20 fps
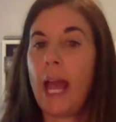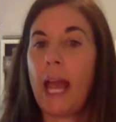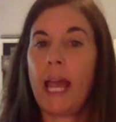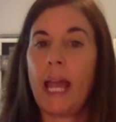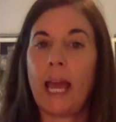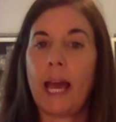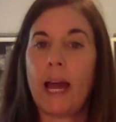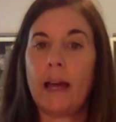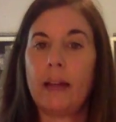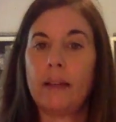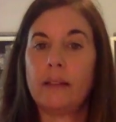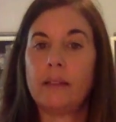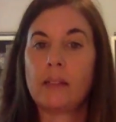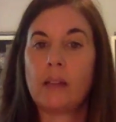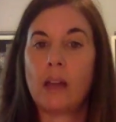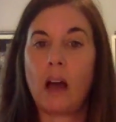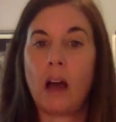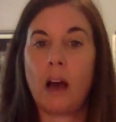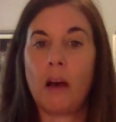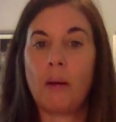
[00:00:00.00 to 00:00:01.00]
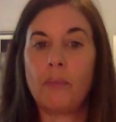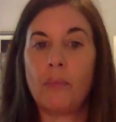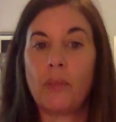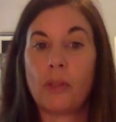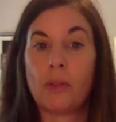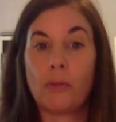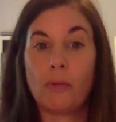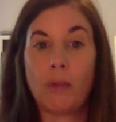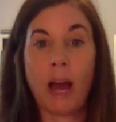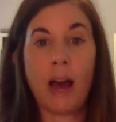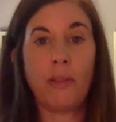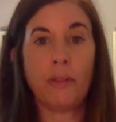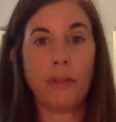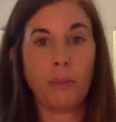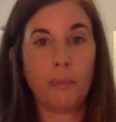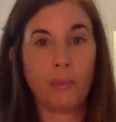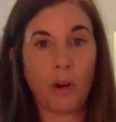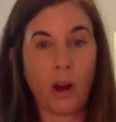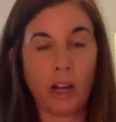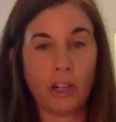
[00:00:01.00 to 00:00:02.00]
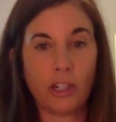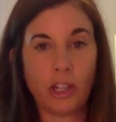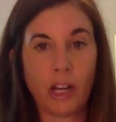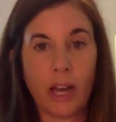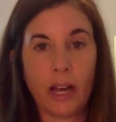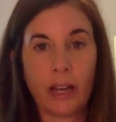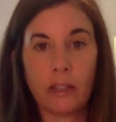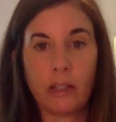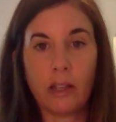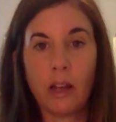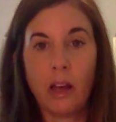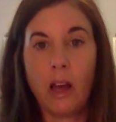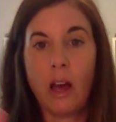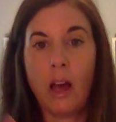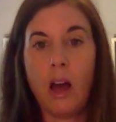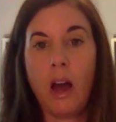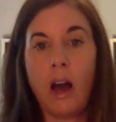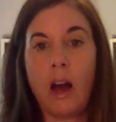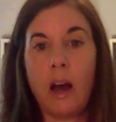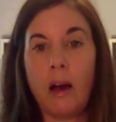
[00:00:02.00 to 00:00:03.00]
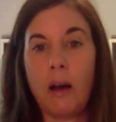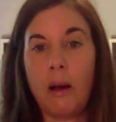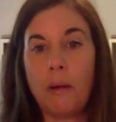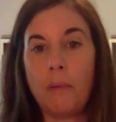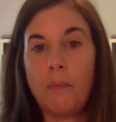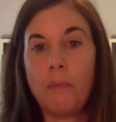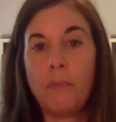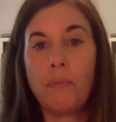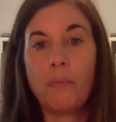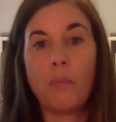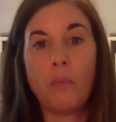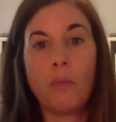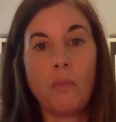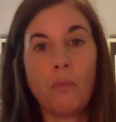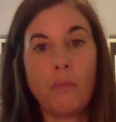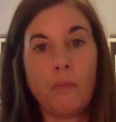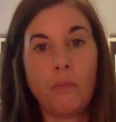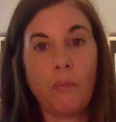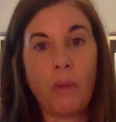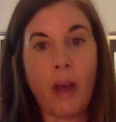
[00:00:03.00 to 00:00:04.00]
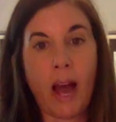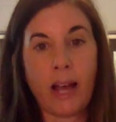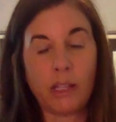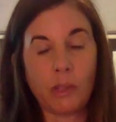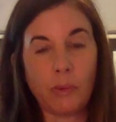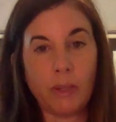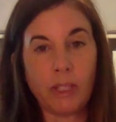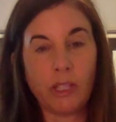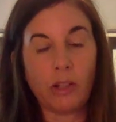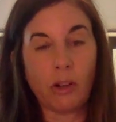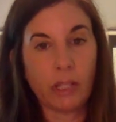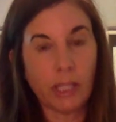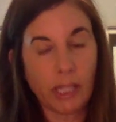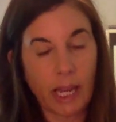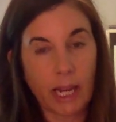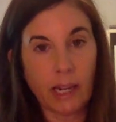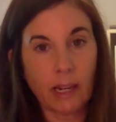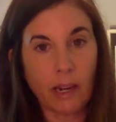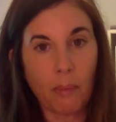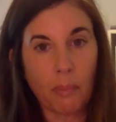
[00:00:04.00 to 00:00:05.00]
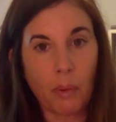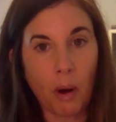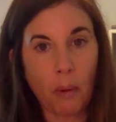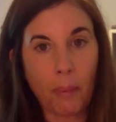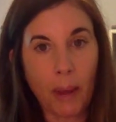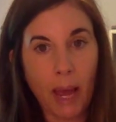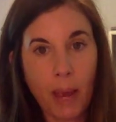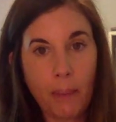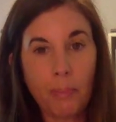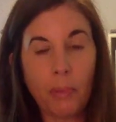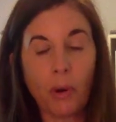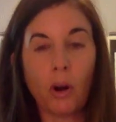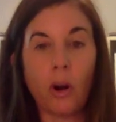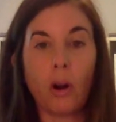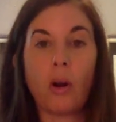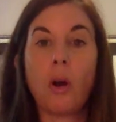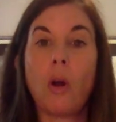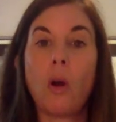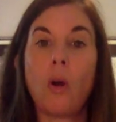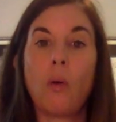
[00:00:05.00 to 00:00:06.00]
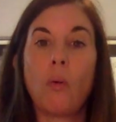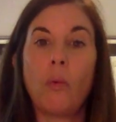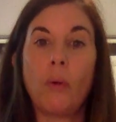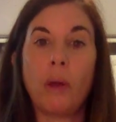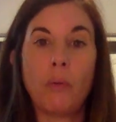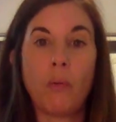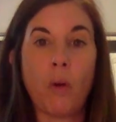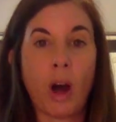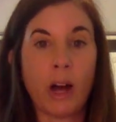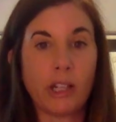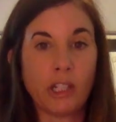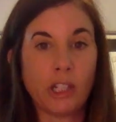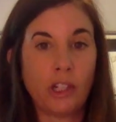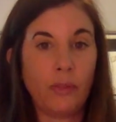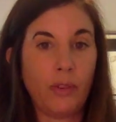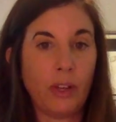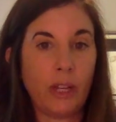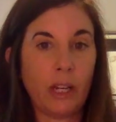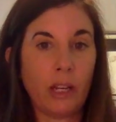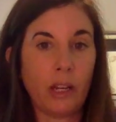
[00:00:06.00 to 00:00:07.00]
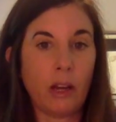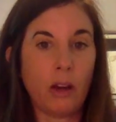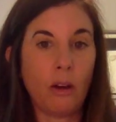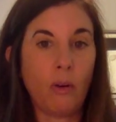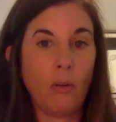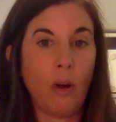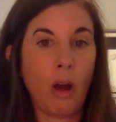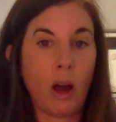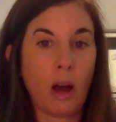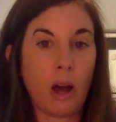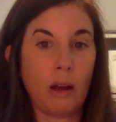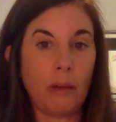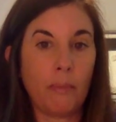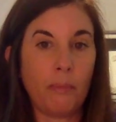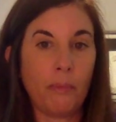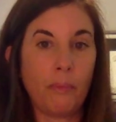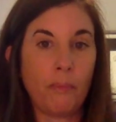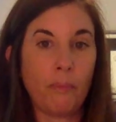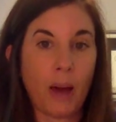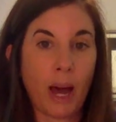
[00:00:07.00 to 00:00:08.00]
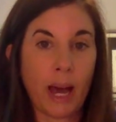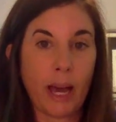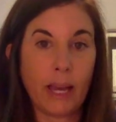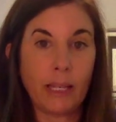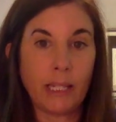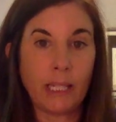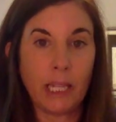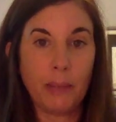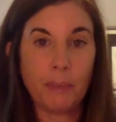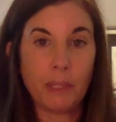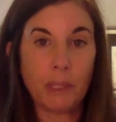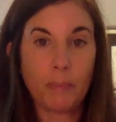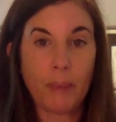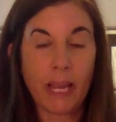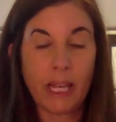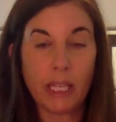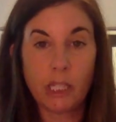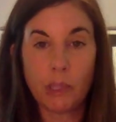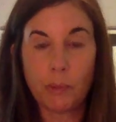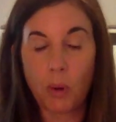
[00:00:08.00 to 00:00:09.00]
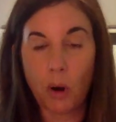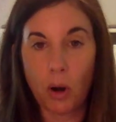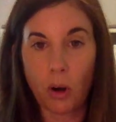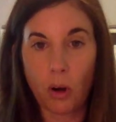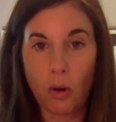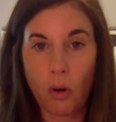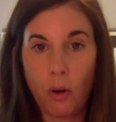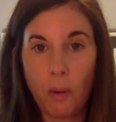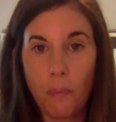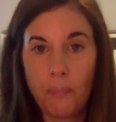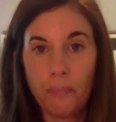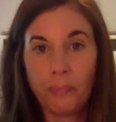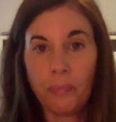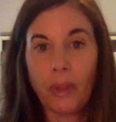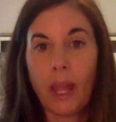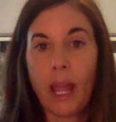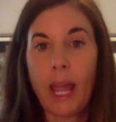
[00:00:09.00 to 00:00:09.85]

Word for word: And um, throughout the project, um, as we start setting up our paper, we watched a video um, by Deep Space Sparkle.